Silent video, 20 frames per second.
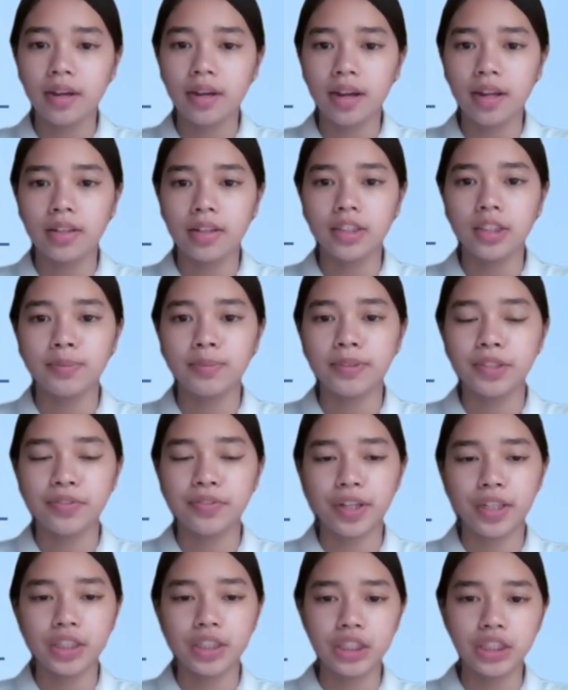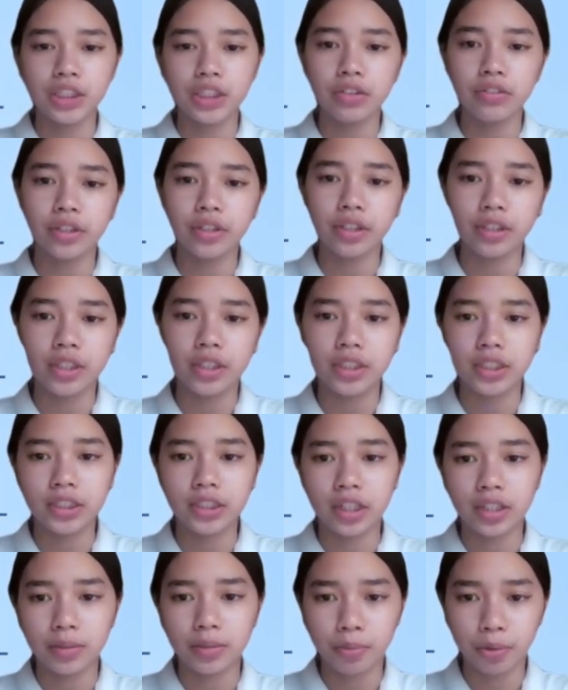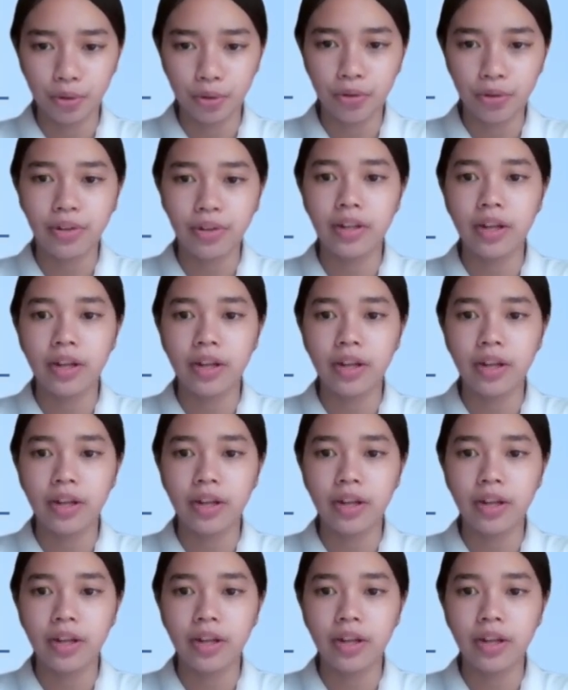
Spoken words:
and the specifications of the DC shunt motor